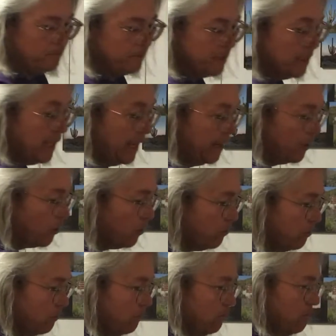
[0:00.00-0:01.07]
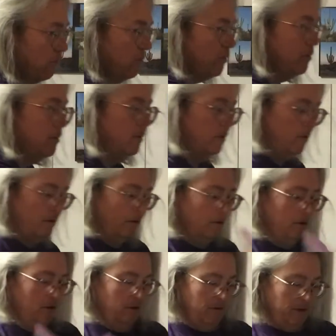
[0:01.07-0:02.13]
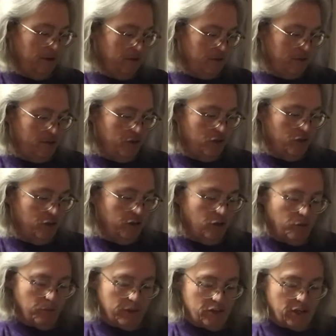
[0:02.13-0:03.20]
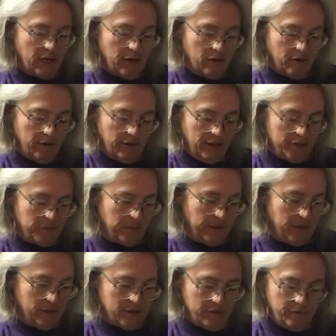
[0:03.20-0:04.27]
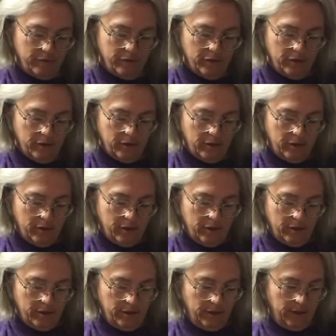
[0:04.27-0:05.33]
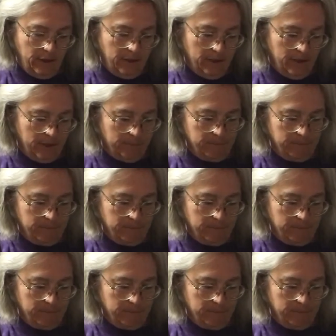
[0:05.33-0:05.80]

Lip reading: layer, because you couldn't go much higher than this because of the